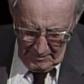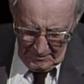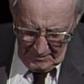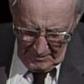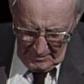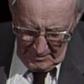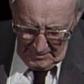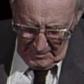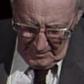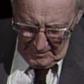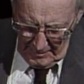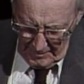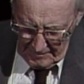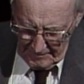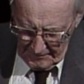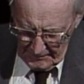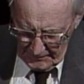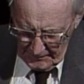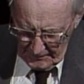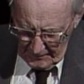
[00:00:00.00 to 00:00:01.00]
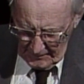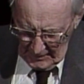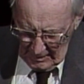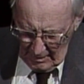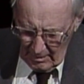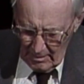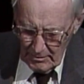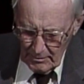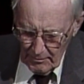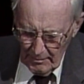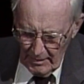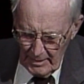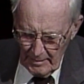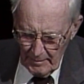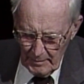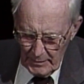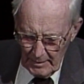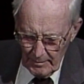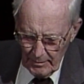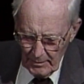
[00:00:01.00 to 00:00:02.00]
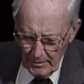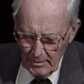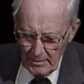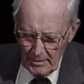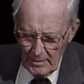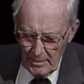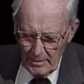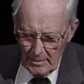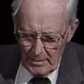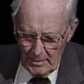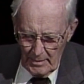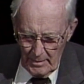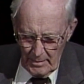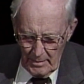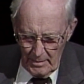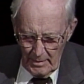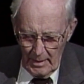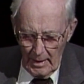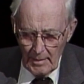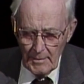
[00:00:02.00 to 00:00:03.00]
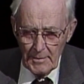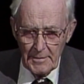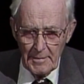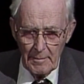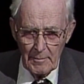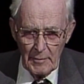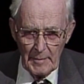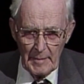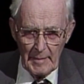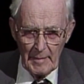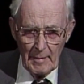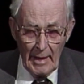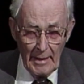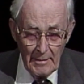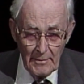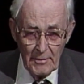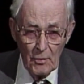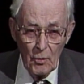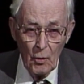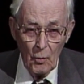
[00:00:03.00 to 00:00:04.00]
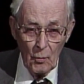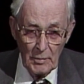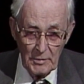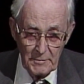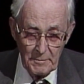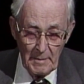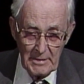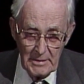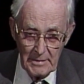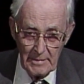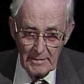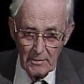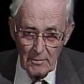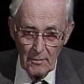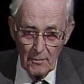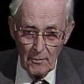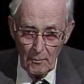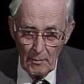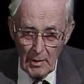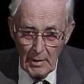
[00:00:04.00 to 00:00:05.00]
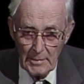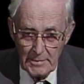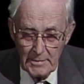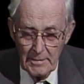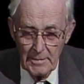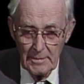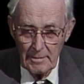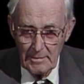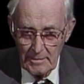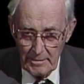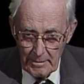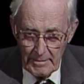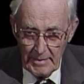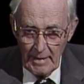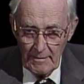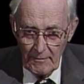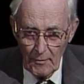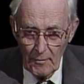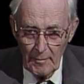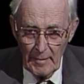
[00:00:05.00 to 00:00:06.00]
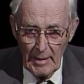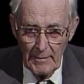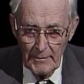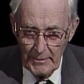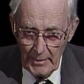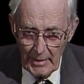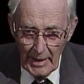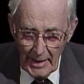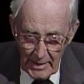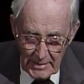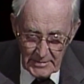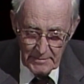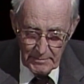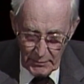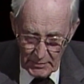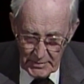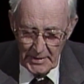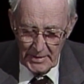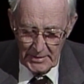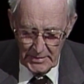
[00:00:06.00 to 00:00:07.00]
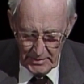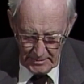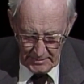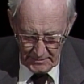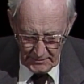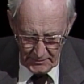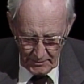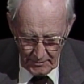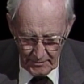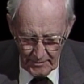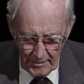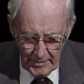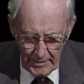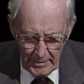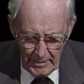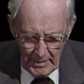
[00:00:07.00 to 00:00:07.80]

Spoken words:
the uranium people and the timber people and the coal, especially the coal, want Navajo Mountain, the last possession and so forth.